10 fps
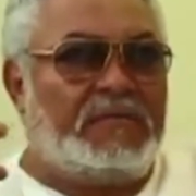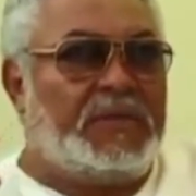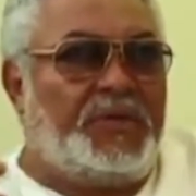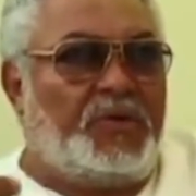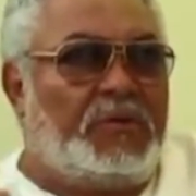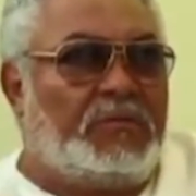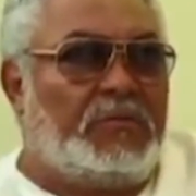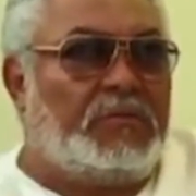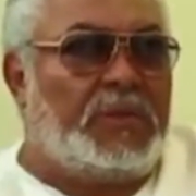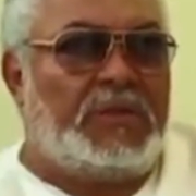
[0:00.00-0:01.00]
you know,
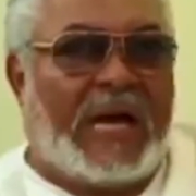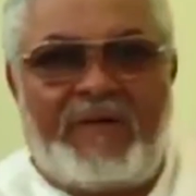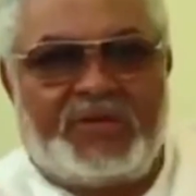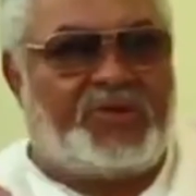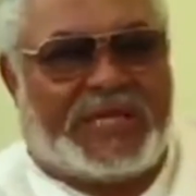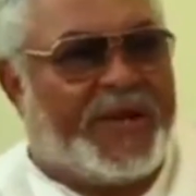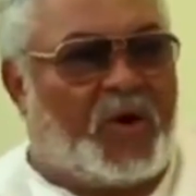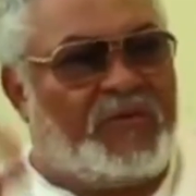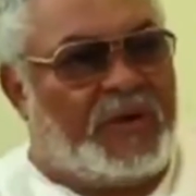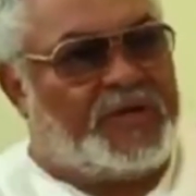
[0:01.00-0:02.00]
having to take
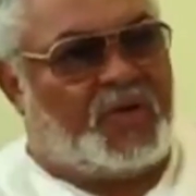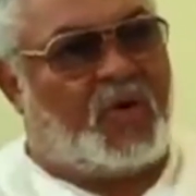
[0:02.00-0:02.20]
over at